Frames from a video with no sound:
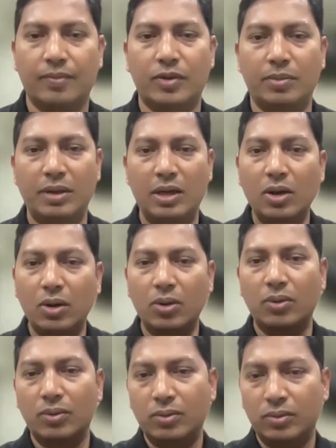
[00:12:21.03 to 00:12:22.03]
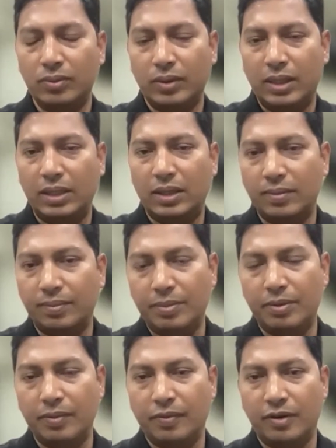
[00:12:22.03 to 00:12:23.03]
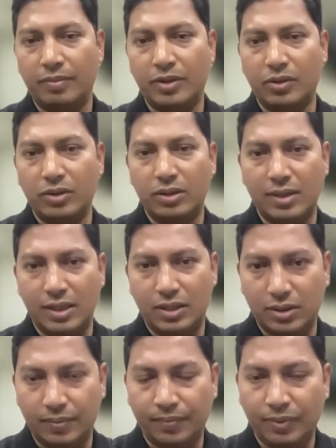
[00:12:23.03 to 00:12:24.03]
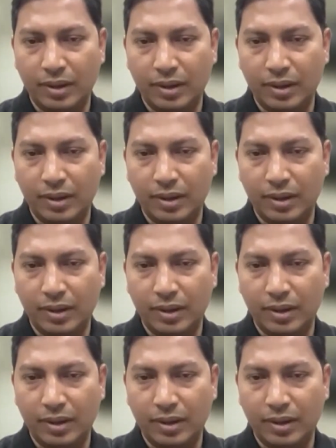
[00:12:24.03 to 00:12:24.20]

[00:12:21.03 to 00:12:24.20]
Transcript: to be low in people from Southeast Asia,